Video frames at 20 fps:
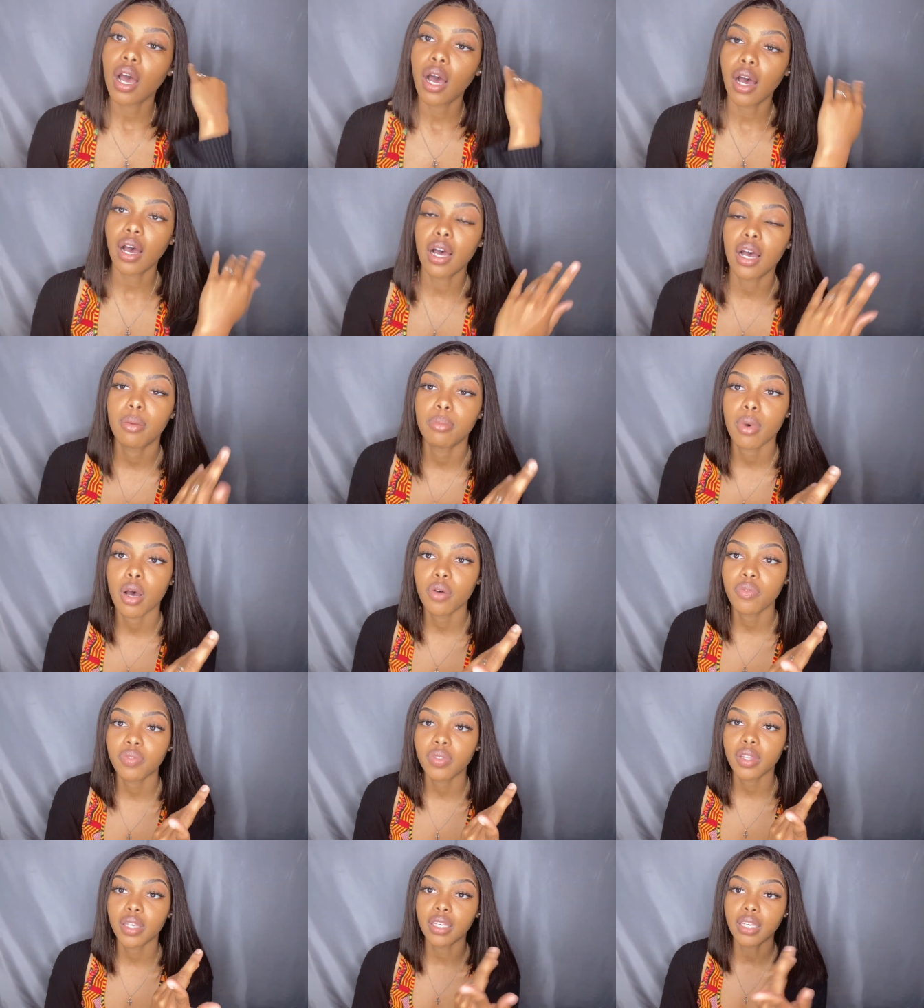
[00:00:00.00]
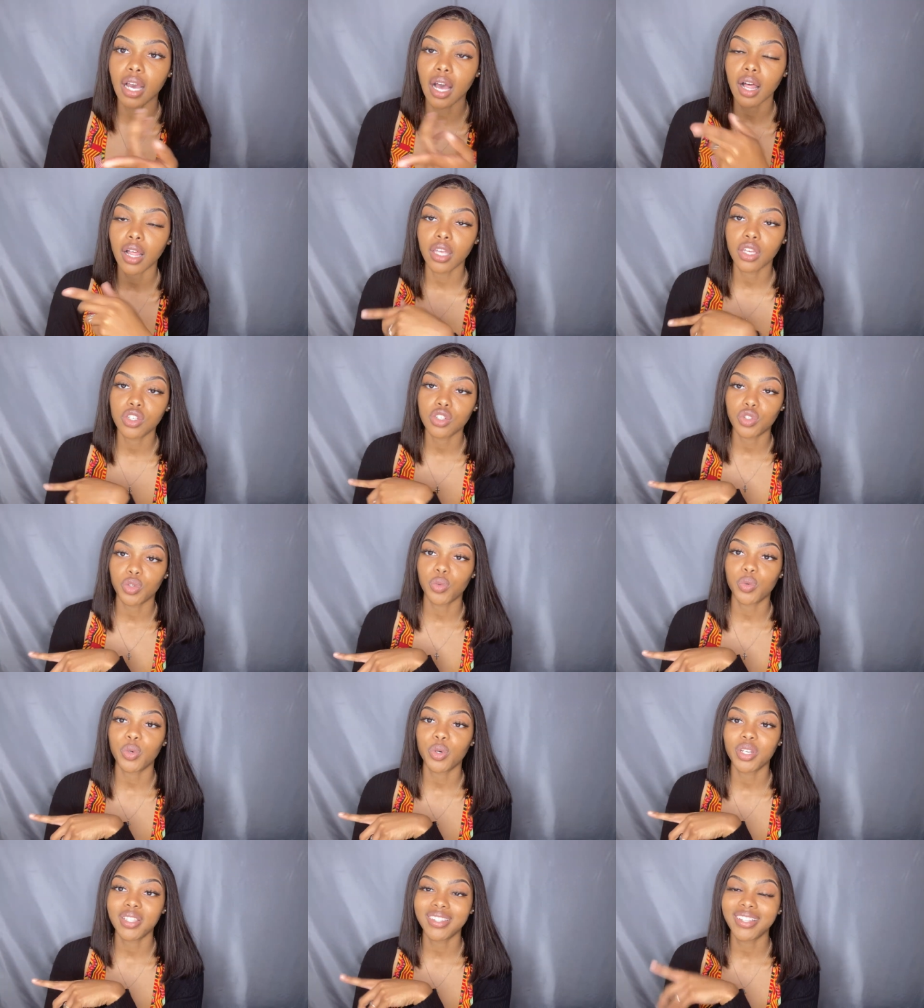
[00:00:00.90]
um hopefully y'all
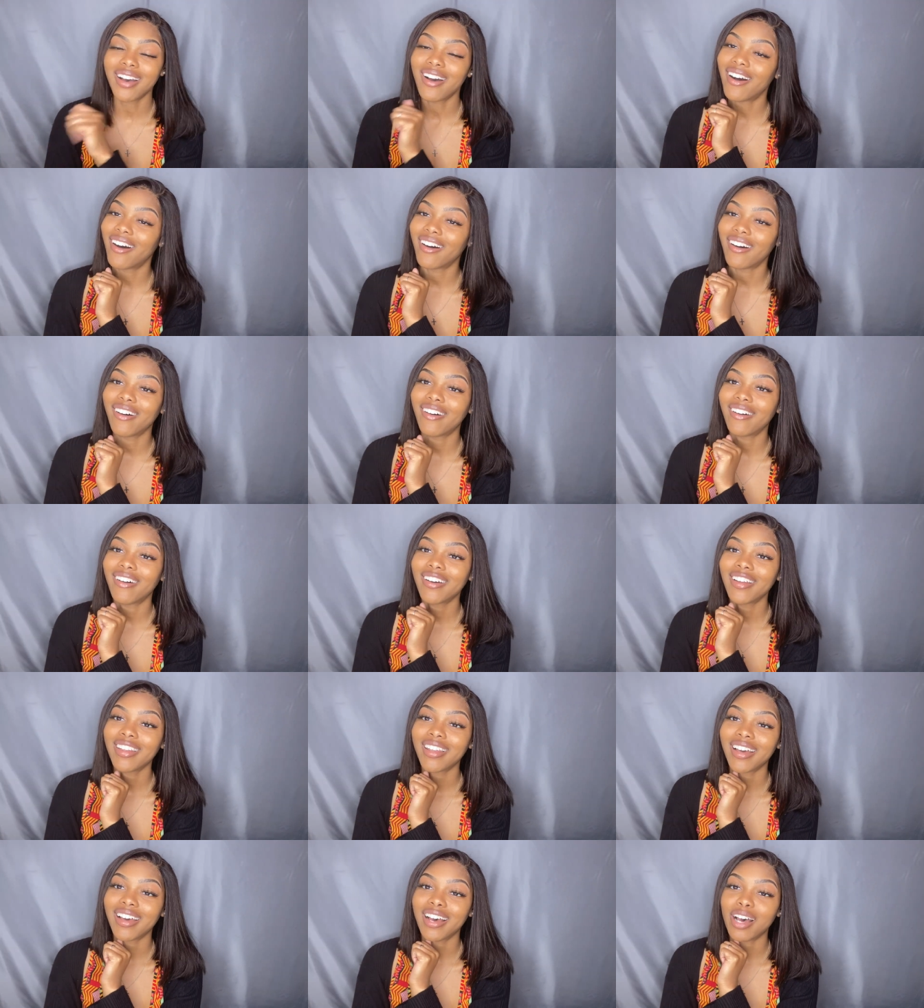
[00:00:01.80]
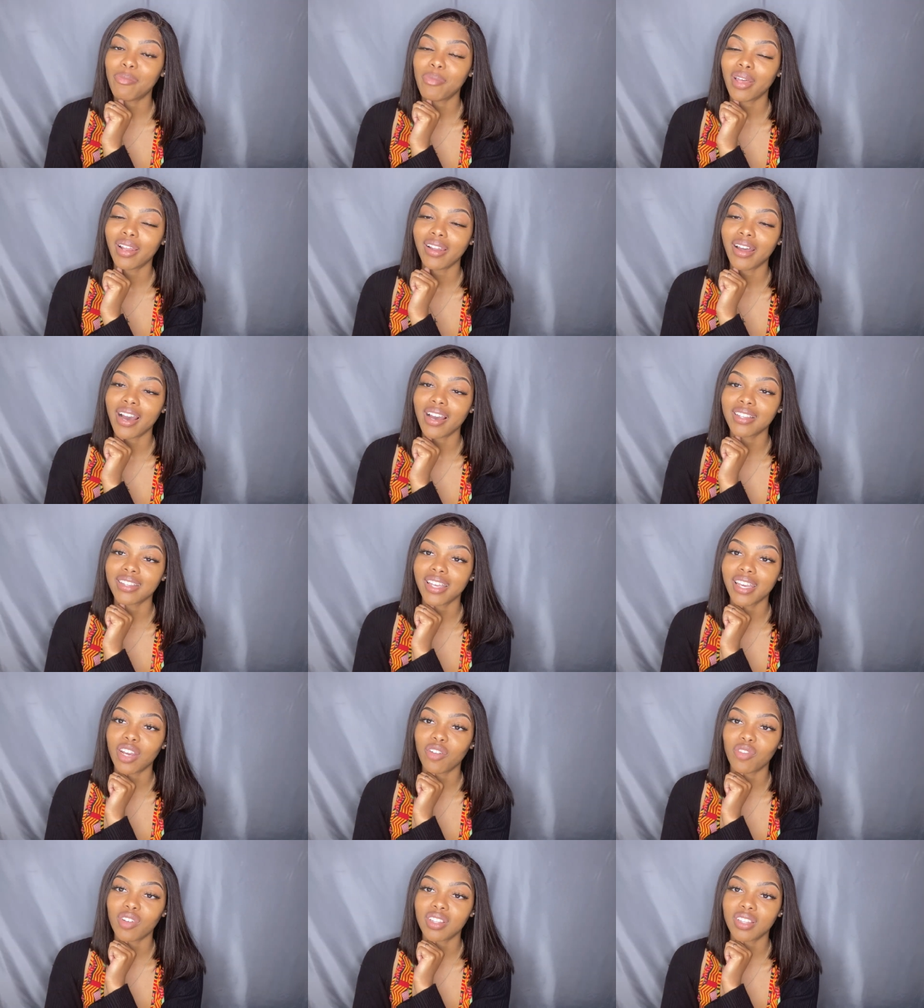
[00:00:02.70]
enjoyed the haul um and liked
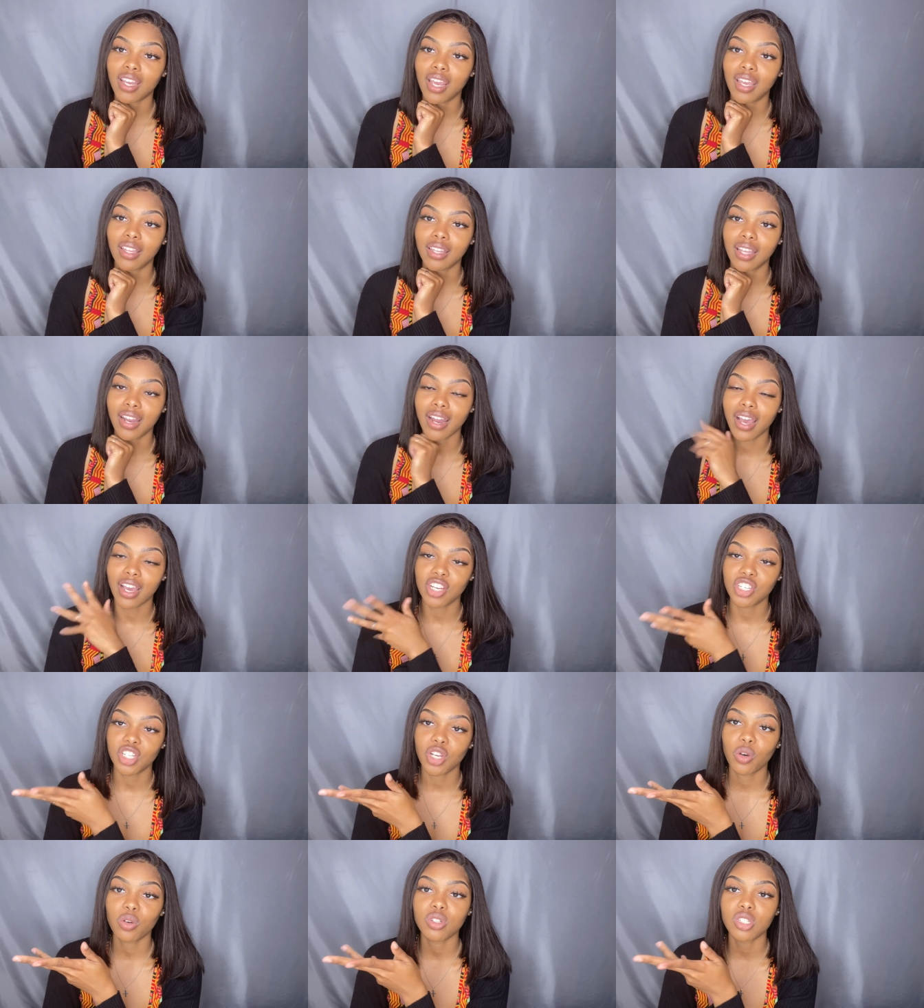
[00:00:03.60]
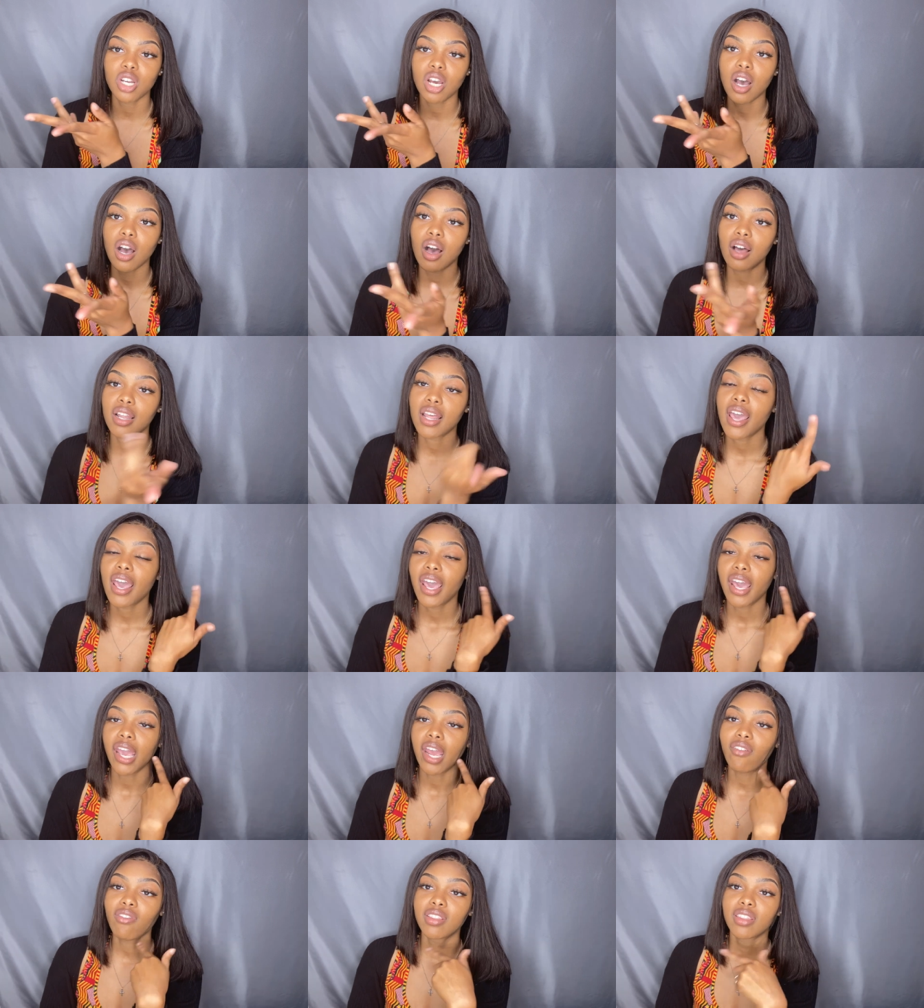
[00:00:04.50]
everything that i showed y'all
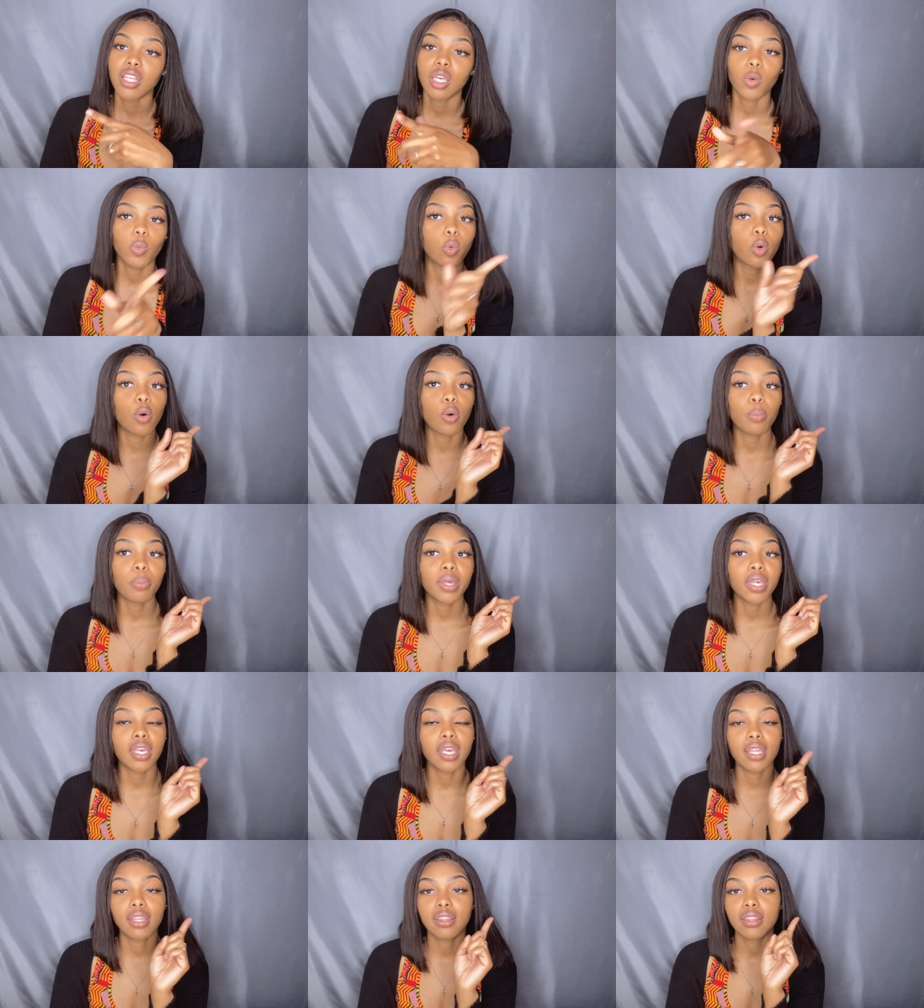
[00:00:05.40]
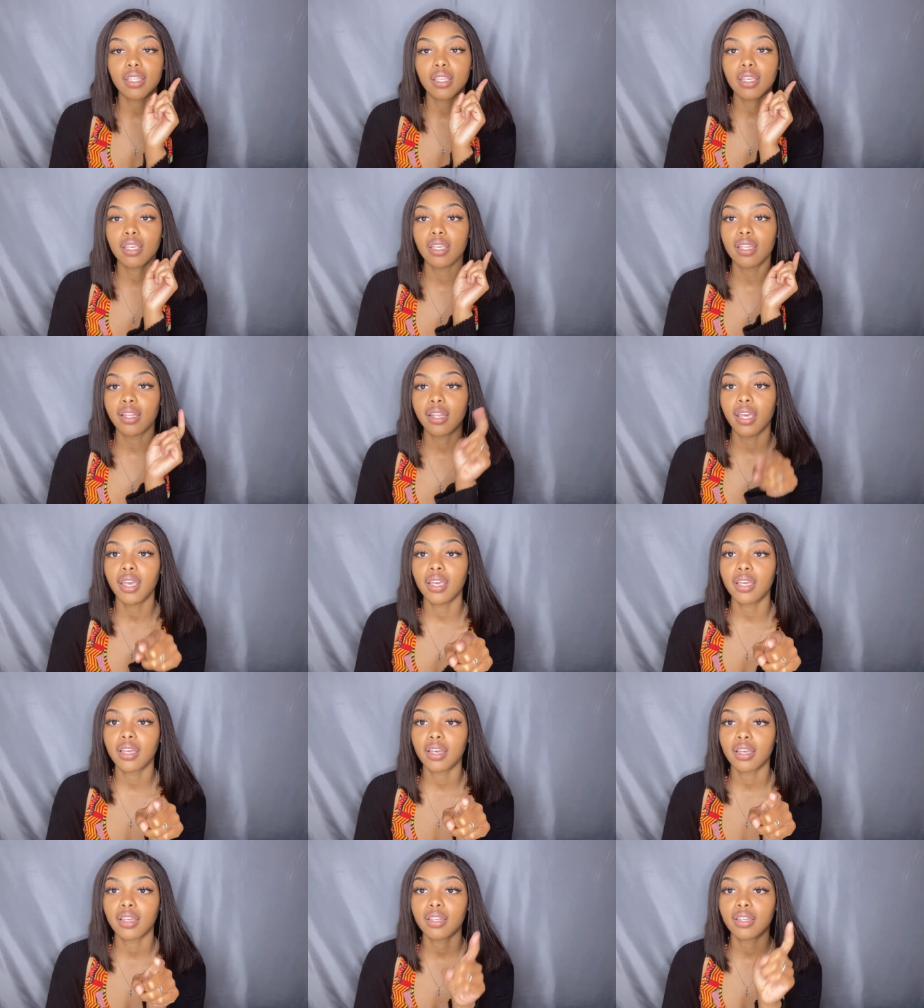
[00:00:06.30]
everything will be in the link